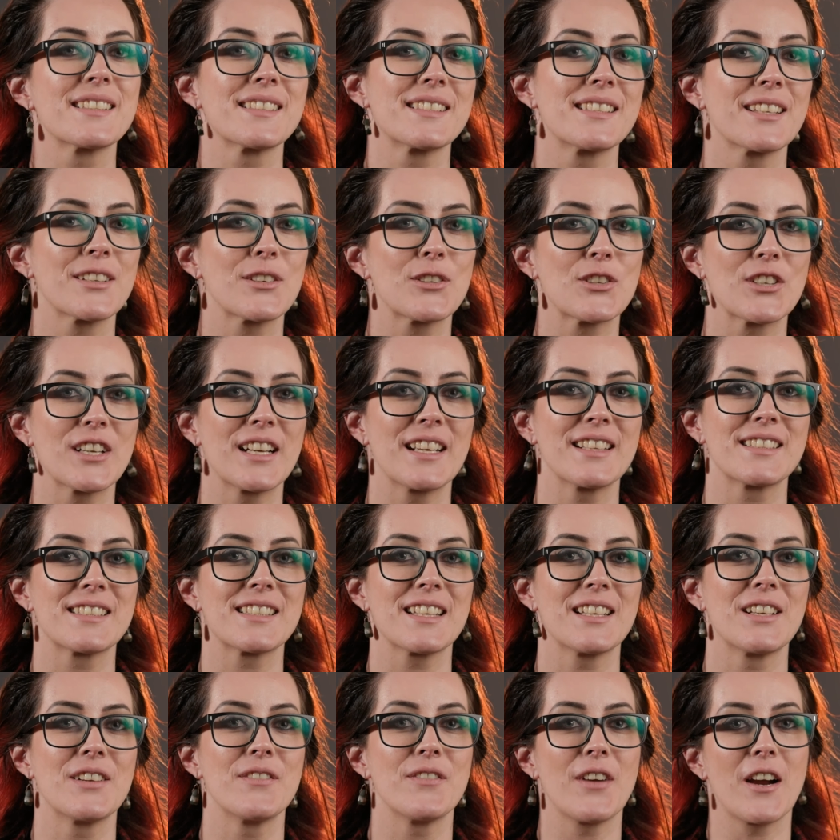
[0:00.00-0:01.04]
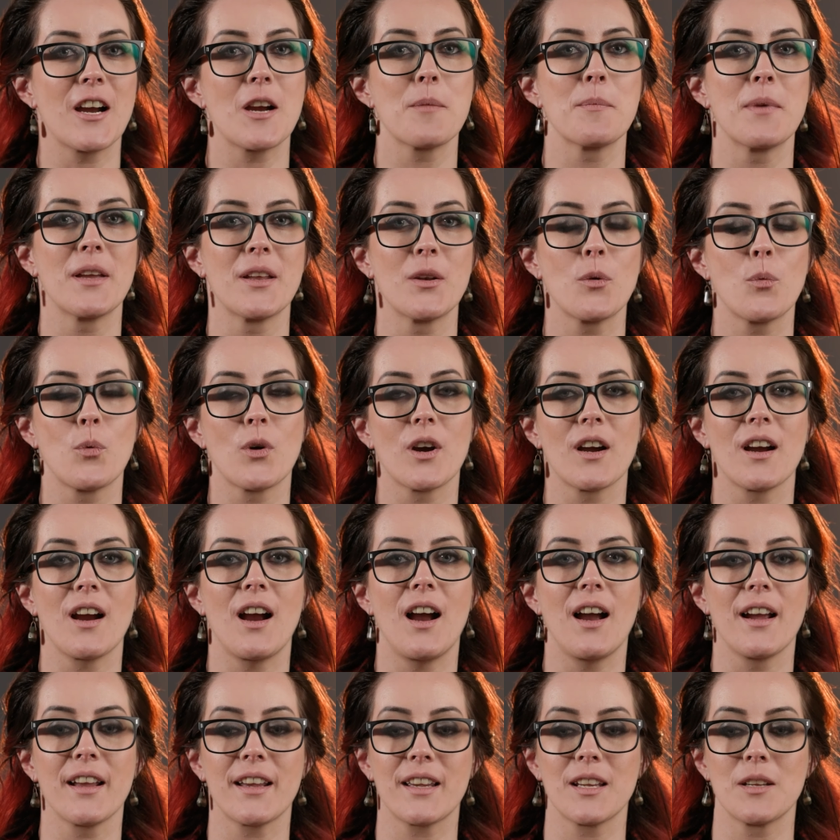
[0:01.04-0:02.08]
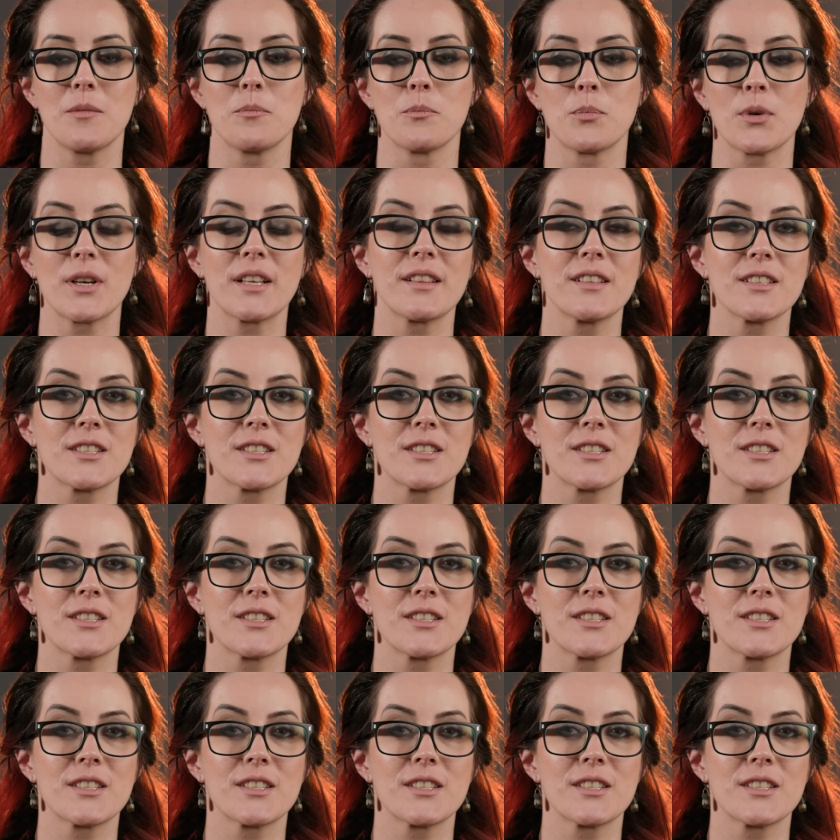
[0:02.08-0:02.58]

is it creates an environment where I can bring the